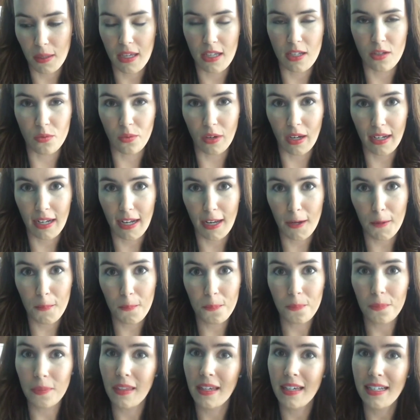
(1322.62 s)
because right now
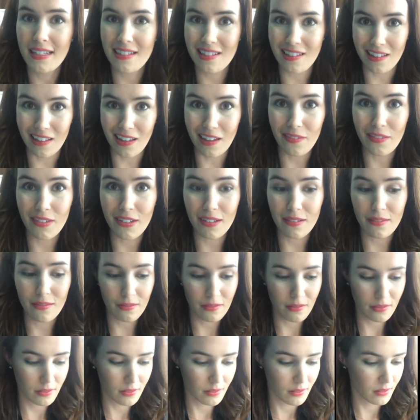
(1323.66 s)
it's
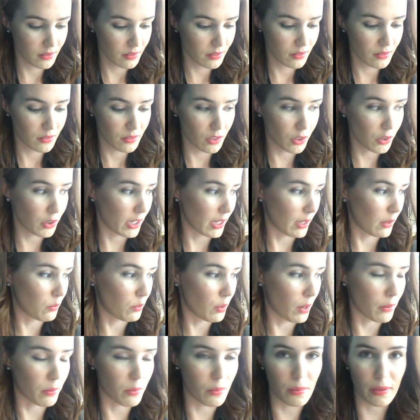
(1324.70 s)
11:30
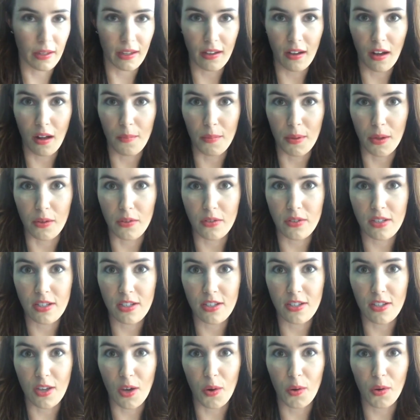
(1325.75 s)
probably, almost.
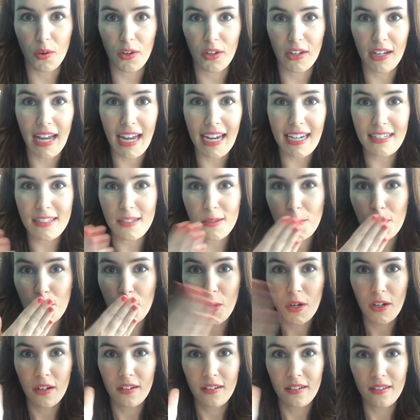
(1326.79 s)
So good night.
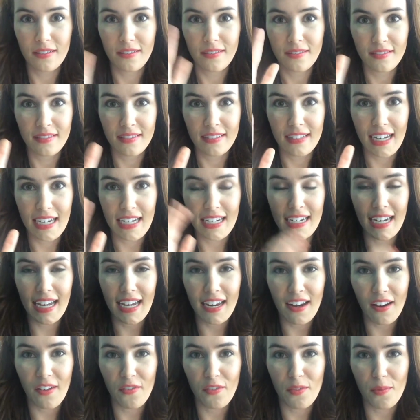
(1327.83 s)
Nighty
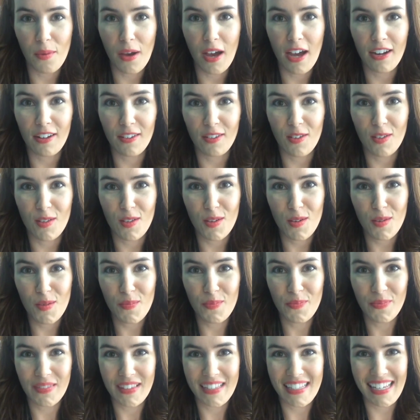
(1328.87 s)
night from Honolulu.
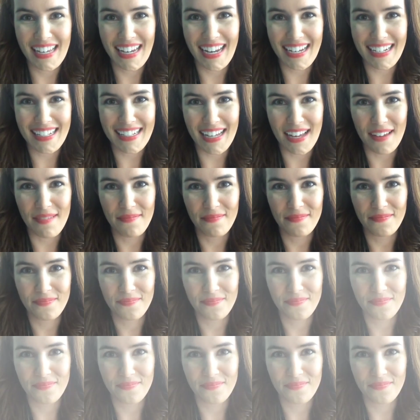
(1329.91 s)
See you next time.